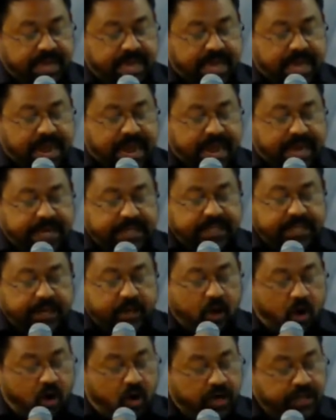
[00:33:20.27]
and the
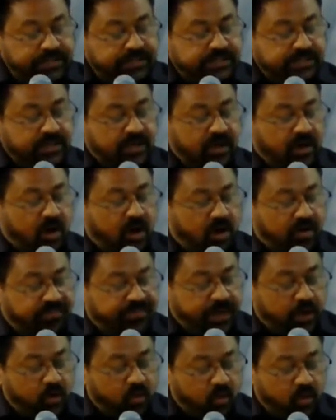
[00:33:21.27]
knowledge of
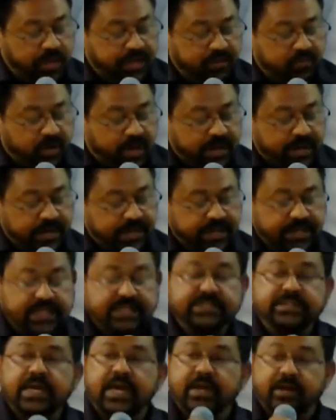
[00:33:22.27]
the Holy One
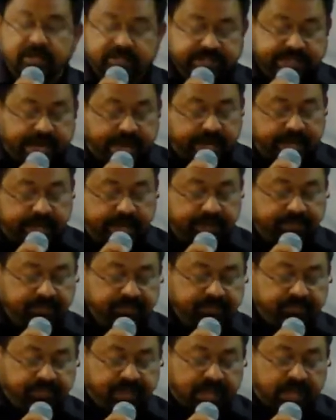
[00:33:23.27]
is understanding.
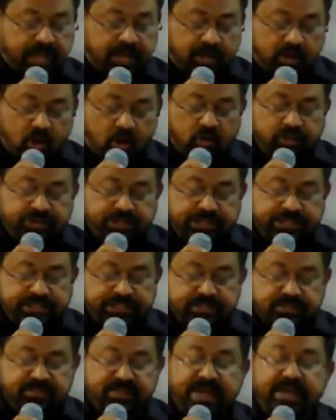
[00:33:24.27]
Know
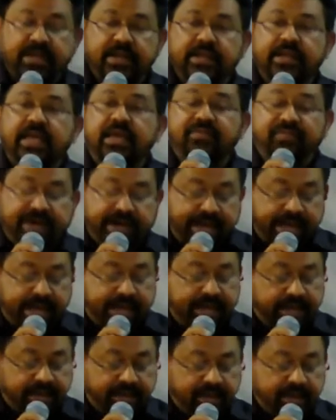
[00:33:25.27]
Jesus better every
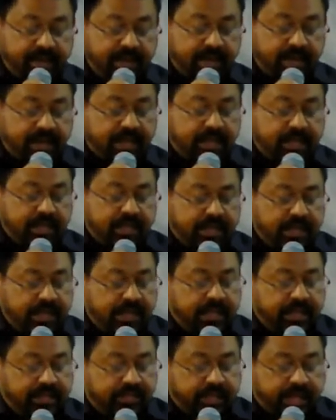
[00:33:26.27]
day.
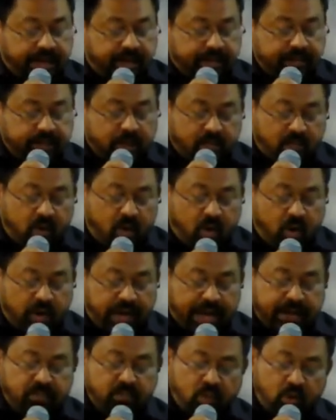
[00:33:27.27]
The, the more
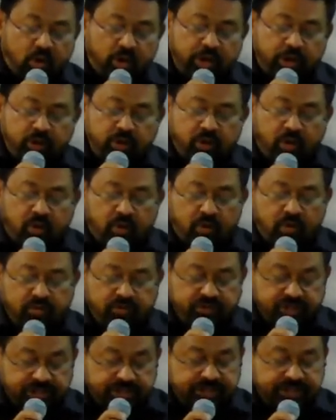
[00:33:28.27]
and more you know
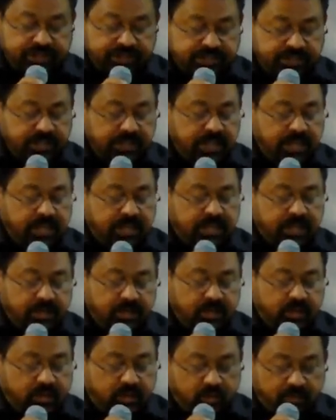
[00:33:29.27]
Jesus,
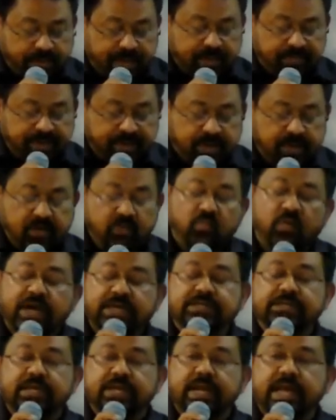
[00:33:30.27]
you may be
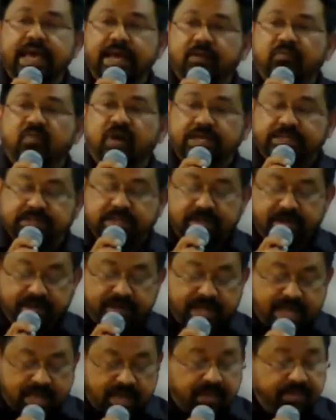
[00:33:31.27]
wiser and wiser.
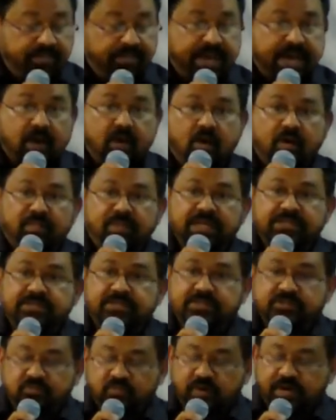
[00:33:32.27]
May God bless
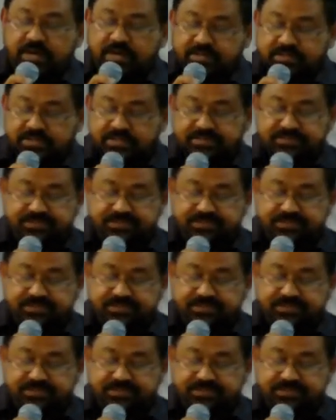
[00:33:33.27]
these words.